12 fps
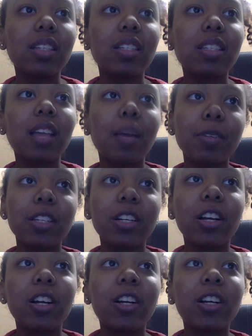
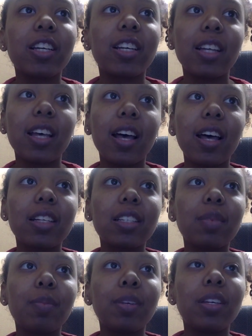Cybersecurity
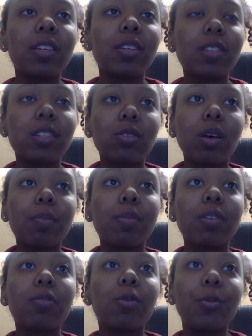attacks being used as
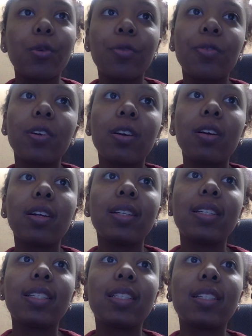weapons for warfare
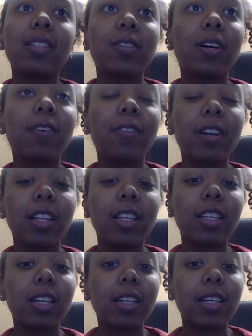is still a
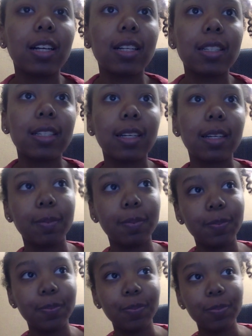fairly young concept.
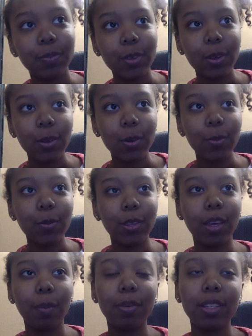
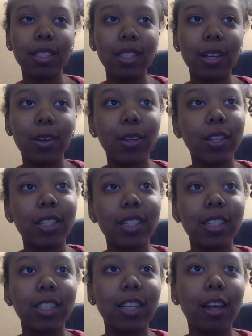With that being said, there's
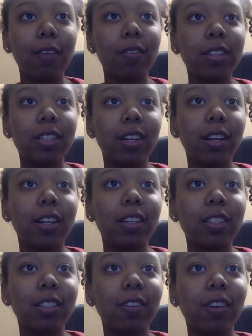still a lot of
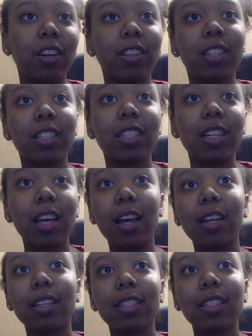uncertainty surrounding these
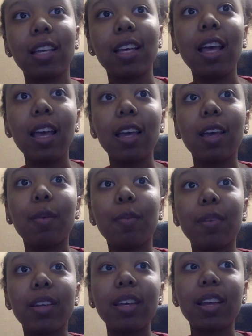attacks.
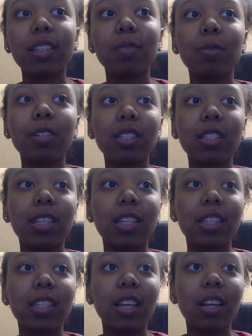Many experts
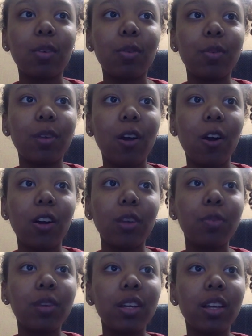think that it would be hard to
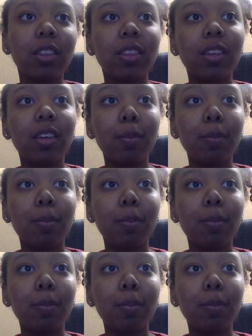predict the